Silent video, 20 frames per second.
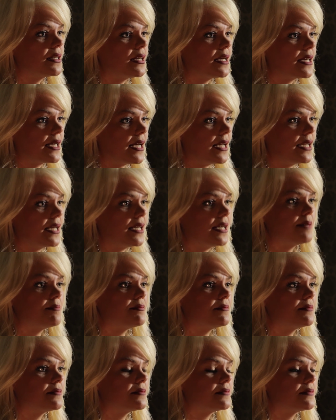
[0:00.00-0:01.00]
I got up
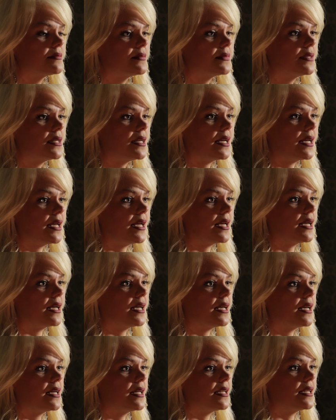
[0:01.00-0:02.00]

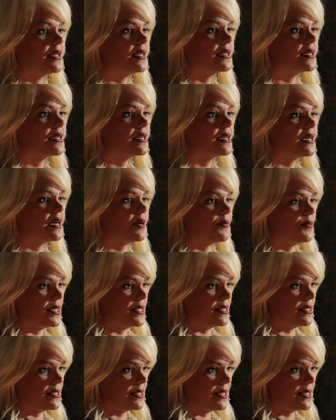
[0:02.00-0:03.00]
and I
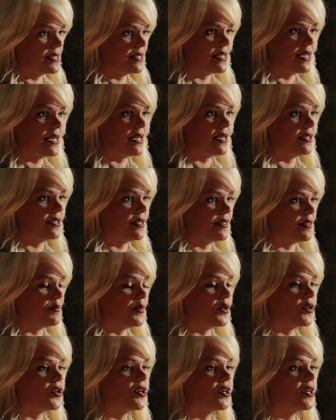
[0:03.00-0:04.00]
went and sat down at the
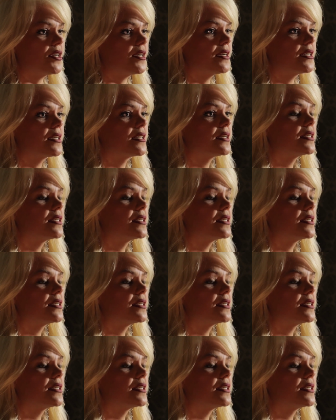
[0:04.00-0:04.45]
bar